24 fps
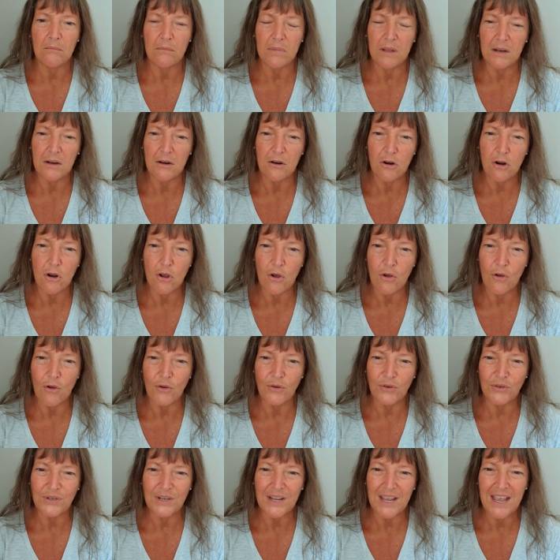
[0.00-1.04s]
But
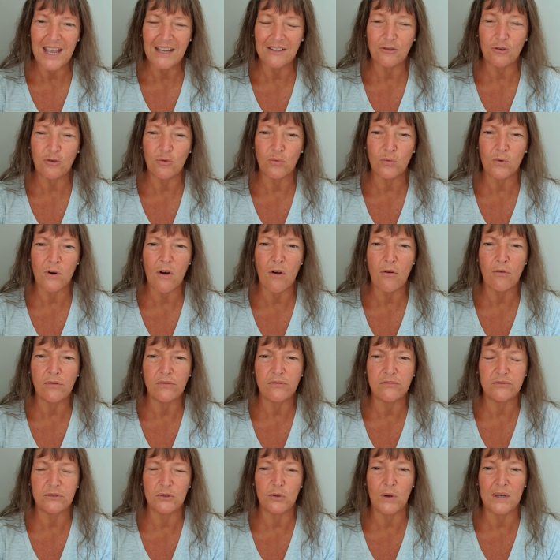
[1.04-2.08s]
learn and grow
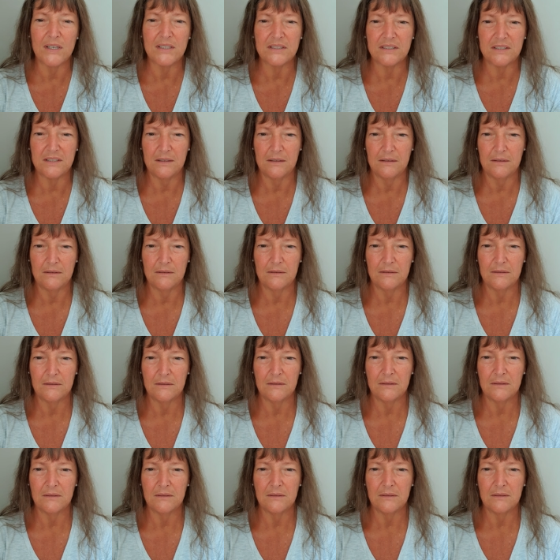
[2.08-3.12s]
through it.
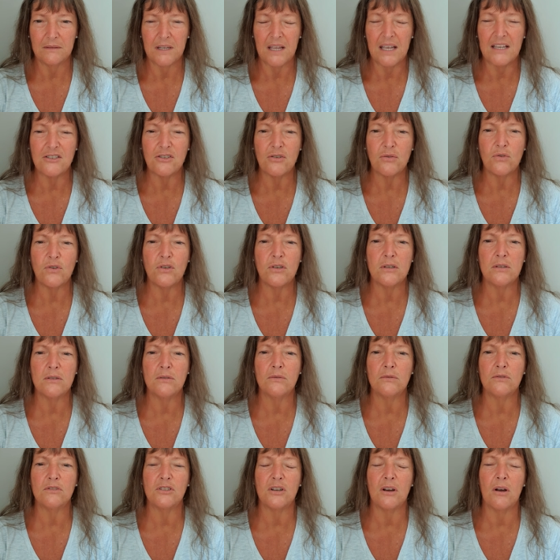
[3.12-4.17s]
As you
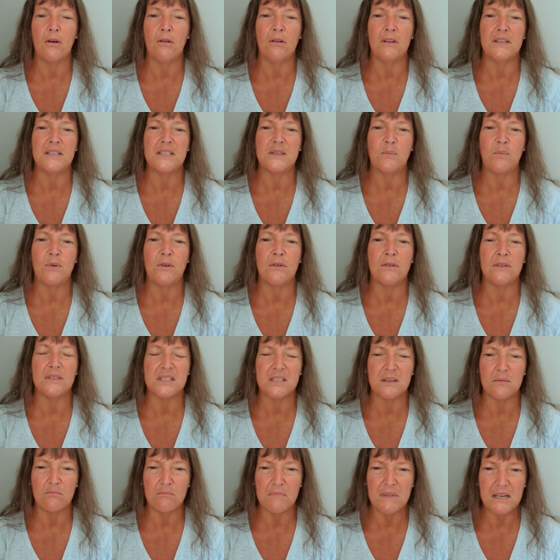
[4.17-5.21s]
yield to Holy Spirit,
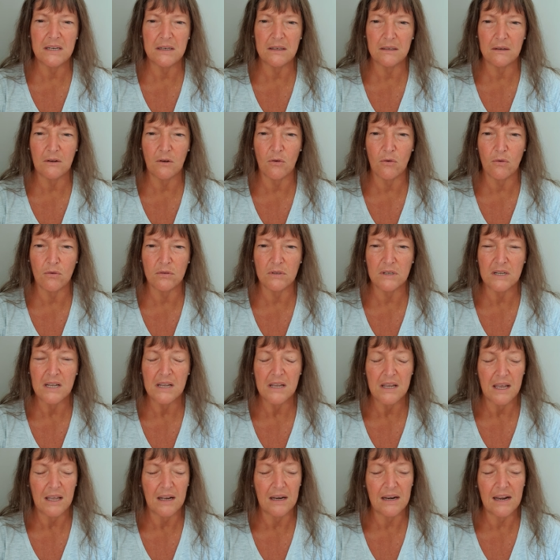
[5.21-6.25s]
submitting all
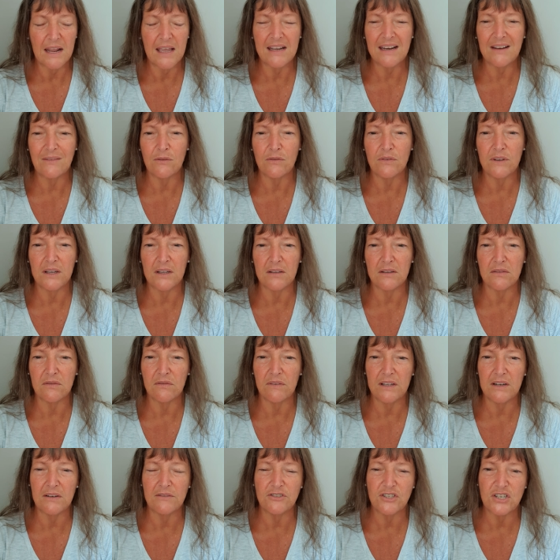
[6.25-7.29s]
and laying everything at the
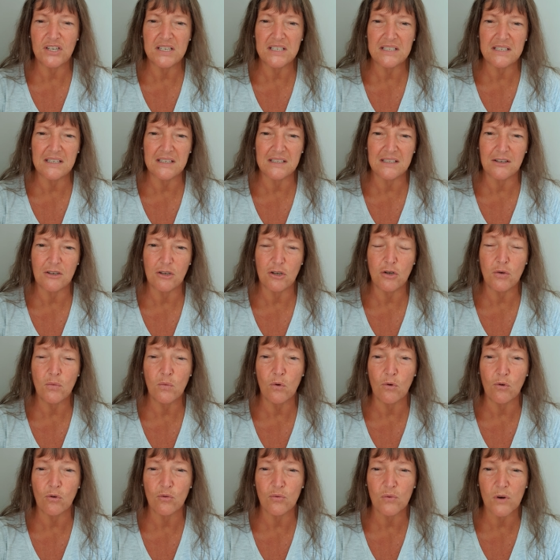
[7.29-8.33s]
feet of Jesus, you
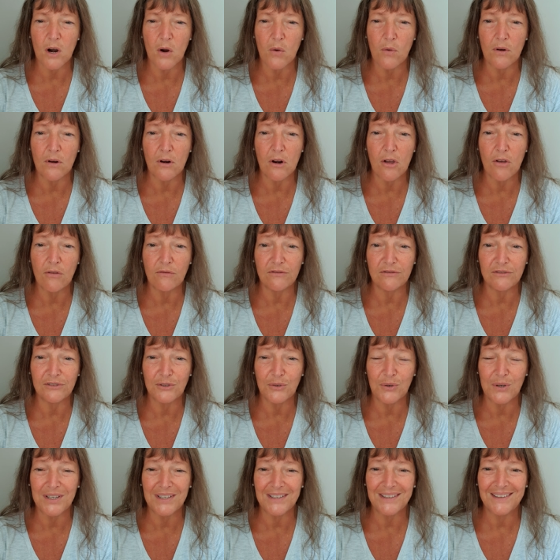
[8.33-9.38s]
will grow and learn
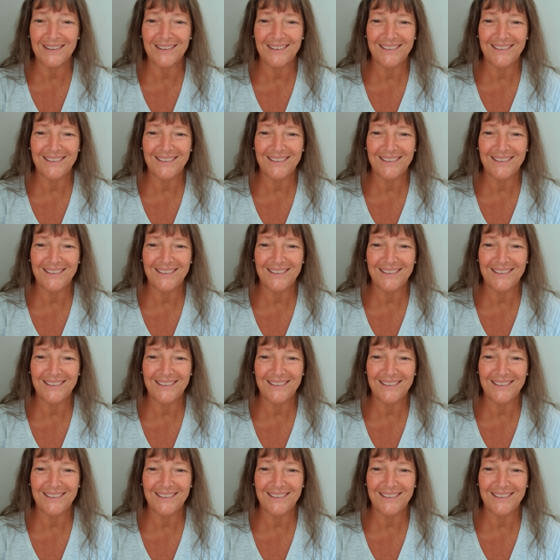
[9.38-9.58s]
through it